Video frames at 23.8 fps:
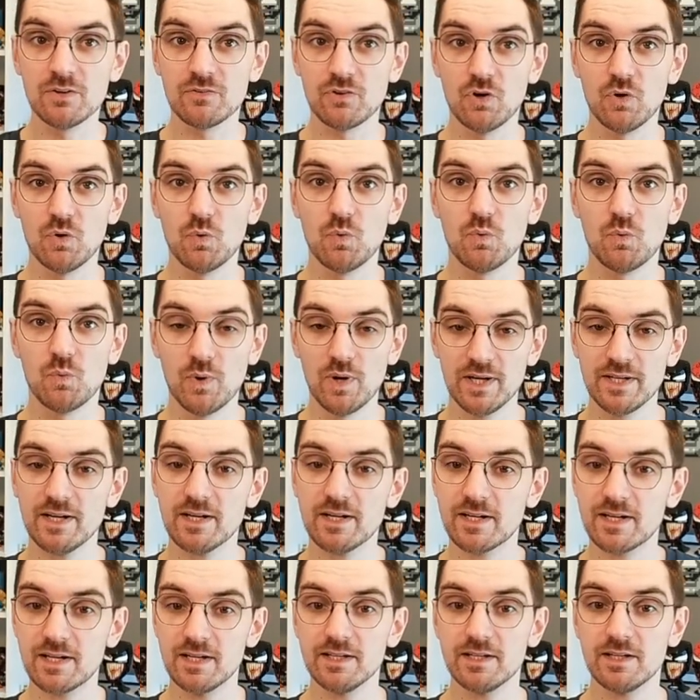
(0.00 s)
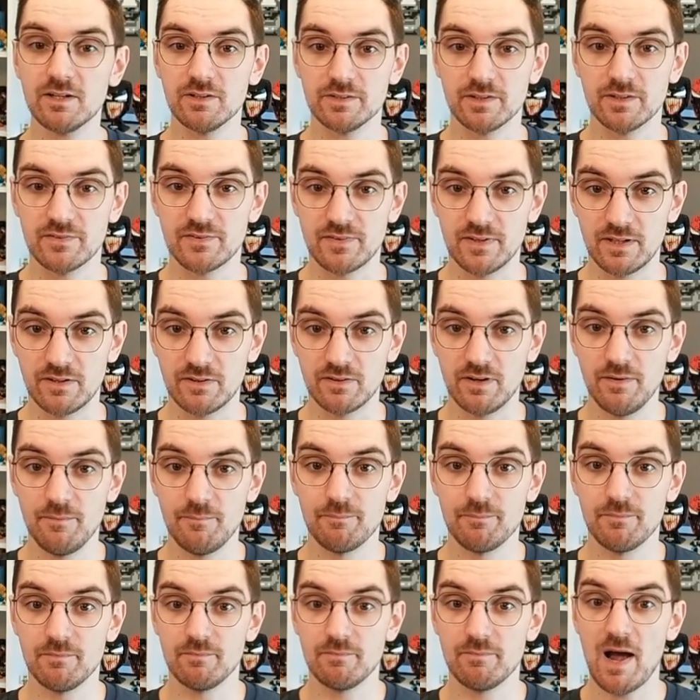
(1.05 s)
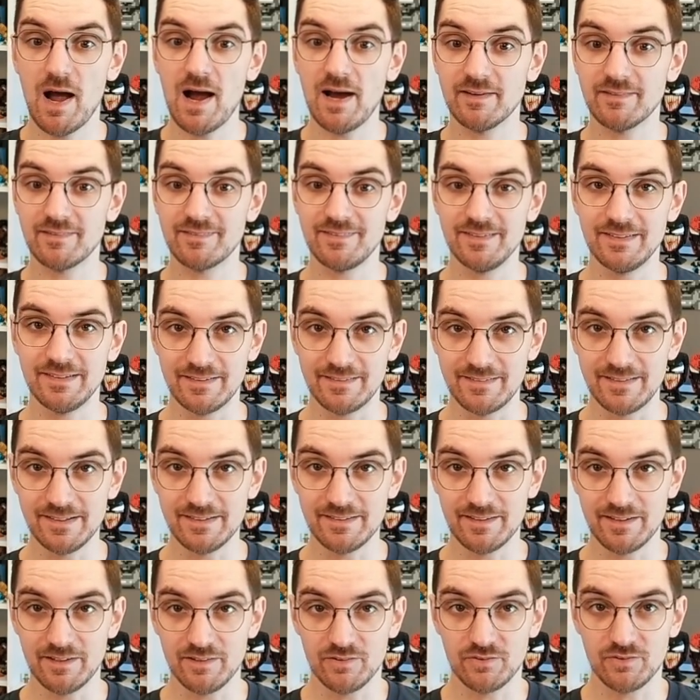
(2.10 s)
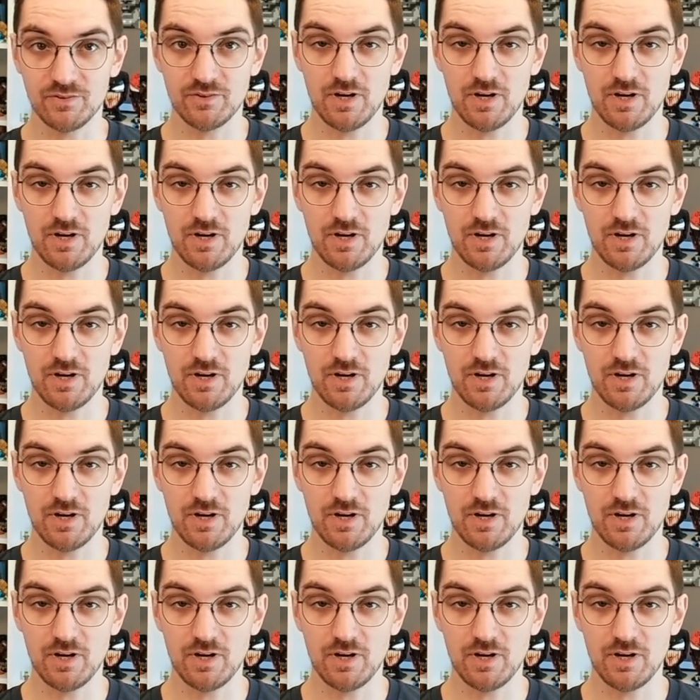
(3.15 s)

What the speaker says: So when I click on the sticker, I see the details